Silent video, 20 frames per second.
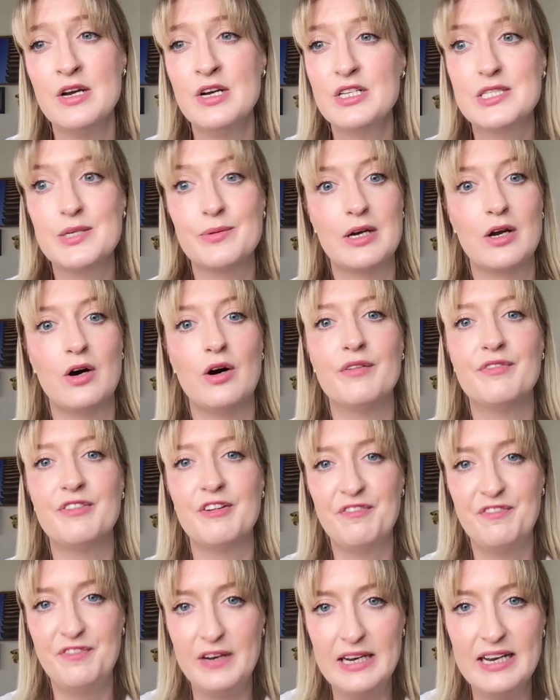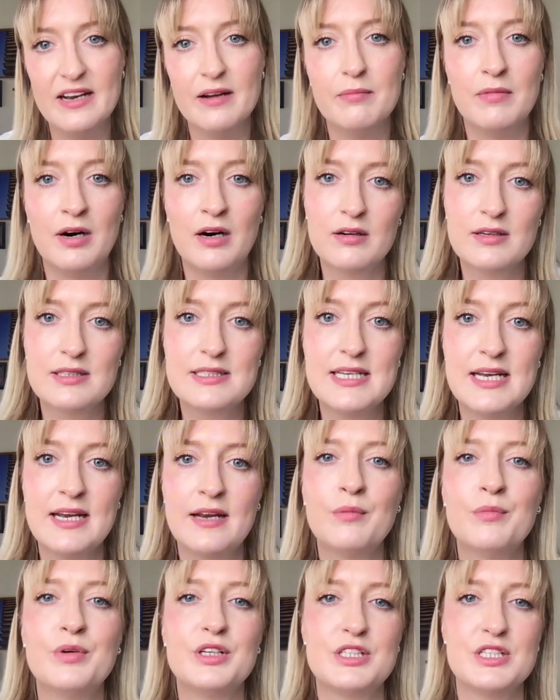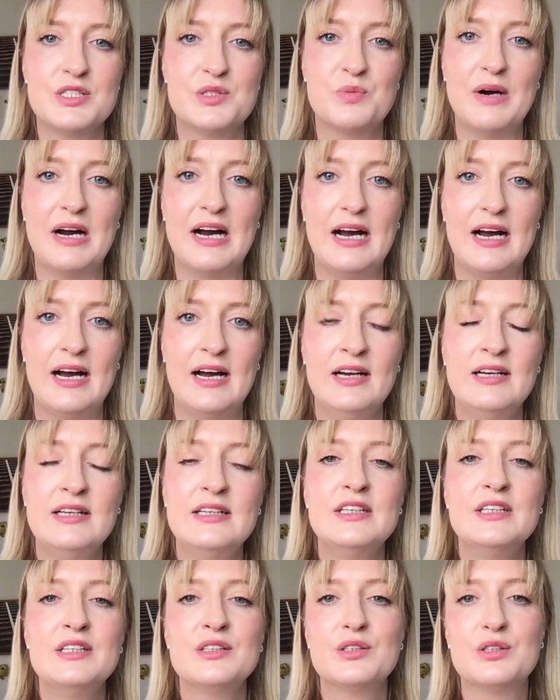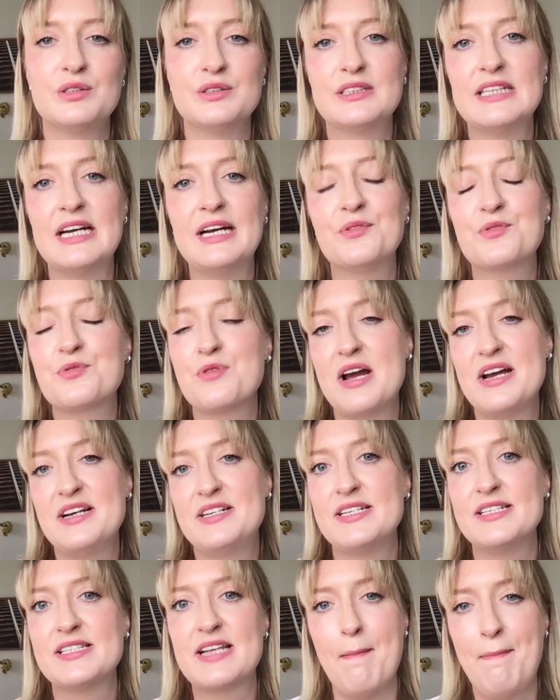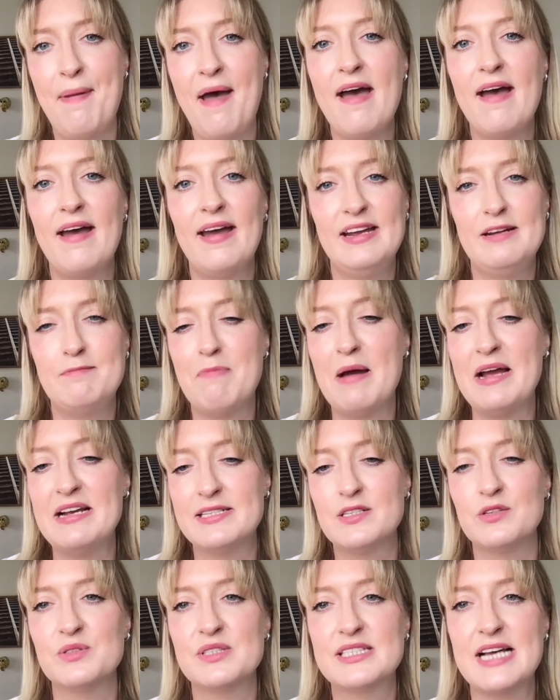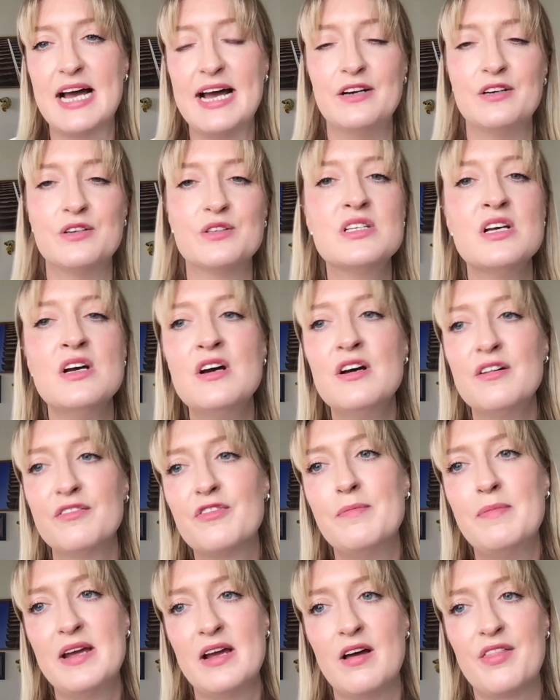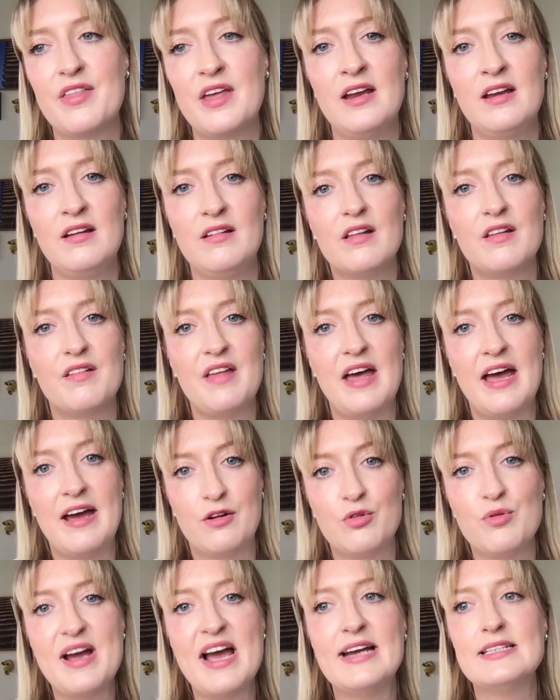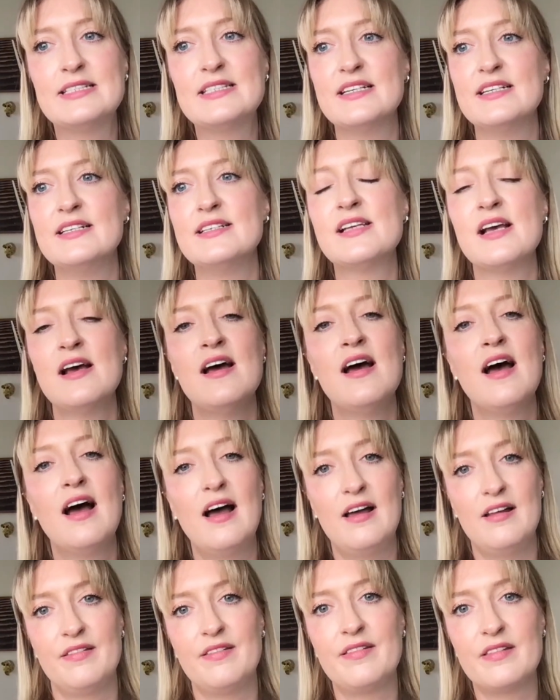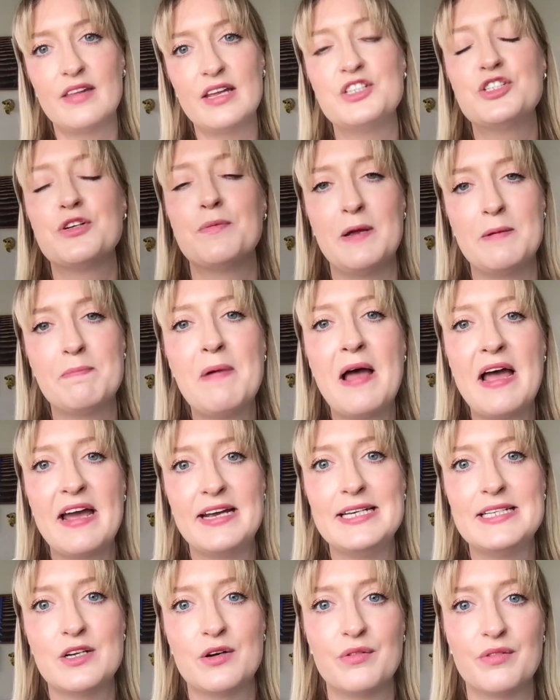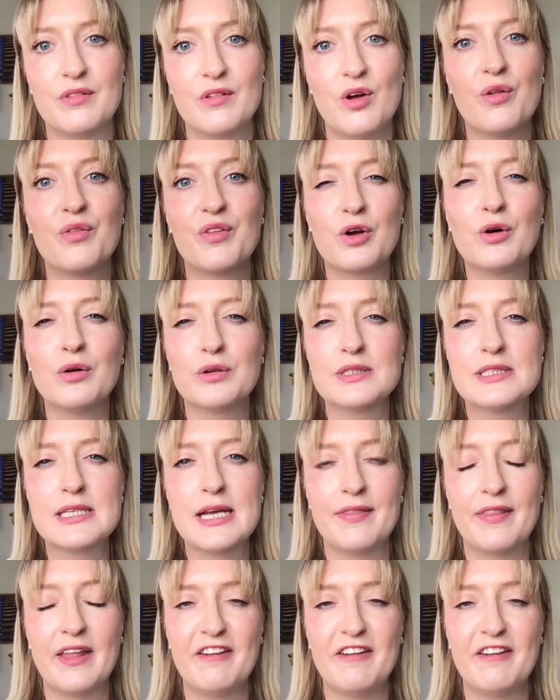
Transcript: do a lot of affiliate marketing, which is where content creators get paid based on sales. For me, I think that they're creators and they should be paid on the content